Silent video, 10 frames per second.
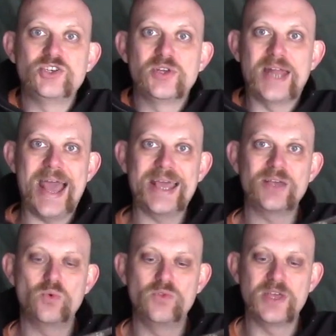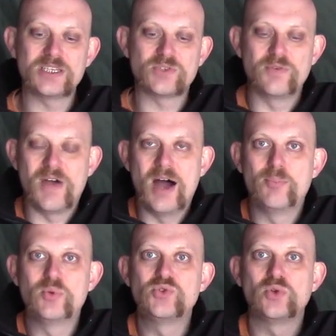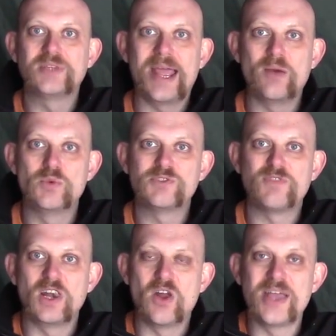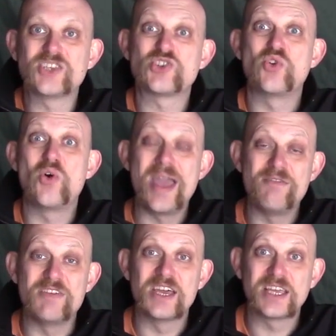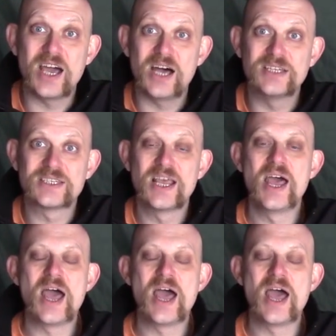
You can angle this sort of upwards or downwards for lighter or heavier cuts,